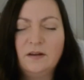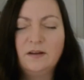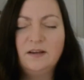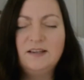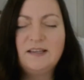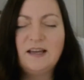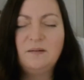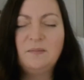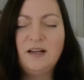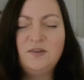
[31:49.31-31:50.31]
He said,
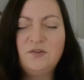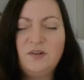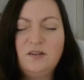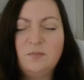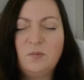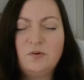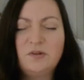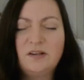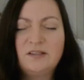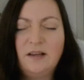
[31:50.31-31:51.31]
imagine each
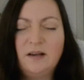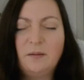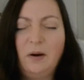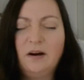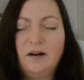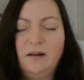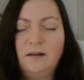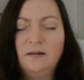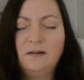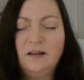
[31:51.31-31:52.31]
emotion is like a pearl,
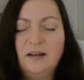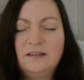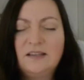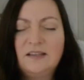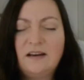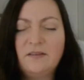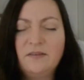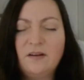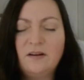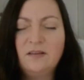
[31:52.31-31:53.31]
and it said
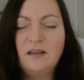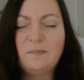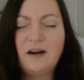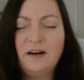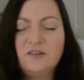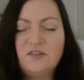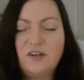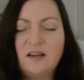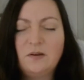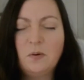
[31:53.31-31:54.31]
on that marriage
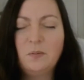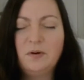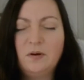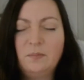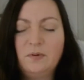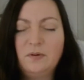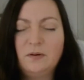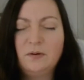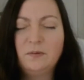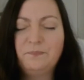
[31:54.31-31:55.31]
day you open up
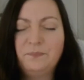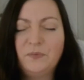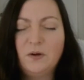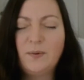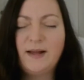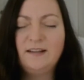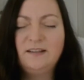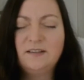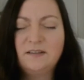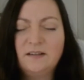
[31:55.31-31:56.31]
your
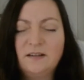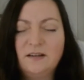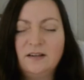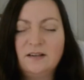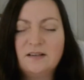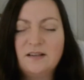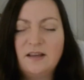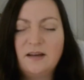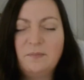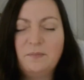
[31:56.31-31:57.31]
wealth
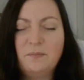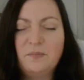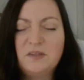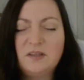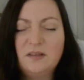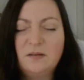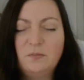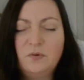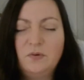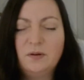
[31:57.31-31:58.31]
to
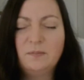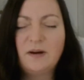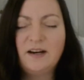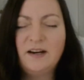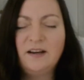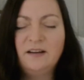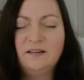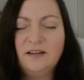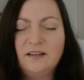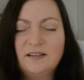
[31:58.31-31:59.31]
who you're marrying
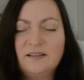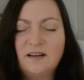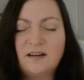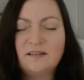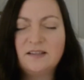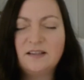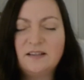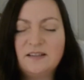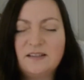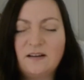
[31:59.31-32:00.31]
in in the
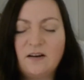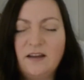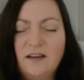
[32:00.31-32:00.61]
sky,